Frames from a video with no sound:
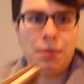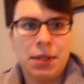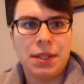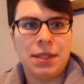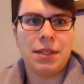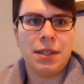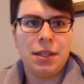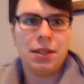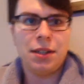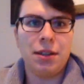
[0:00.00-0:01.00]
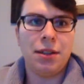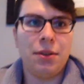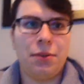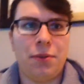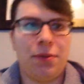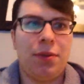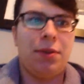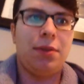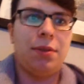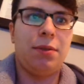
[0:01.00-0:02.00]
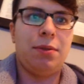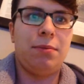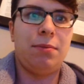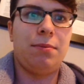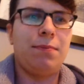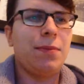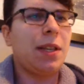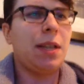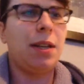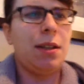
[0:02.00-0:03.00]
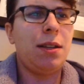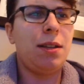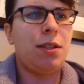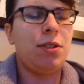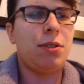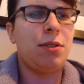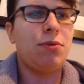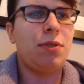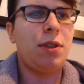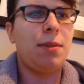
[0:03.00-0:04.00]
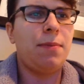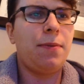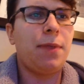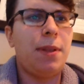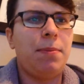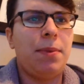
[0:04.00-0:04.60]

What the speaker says: me see if can I just straight up flip